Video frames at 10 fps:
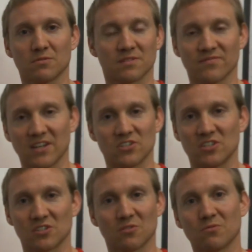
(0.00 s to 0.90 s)
with some
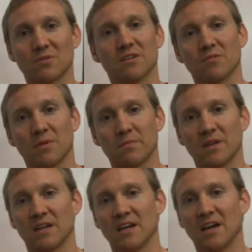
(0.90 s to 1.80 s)
veggies or whatever it may
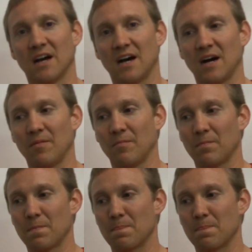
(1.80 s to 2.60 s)
be, um,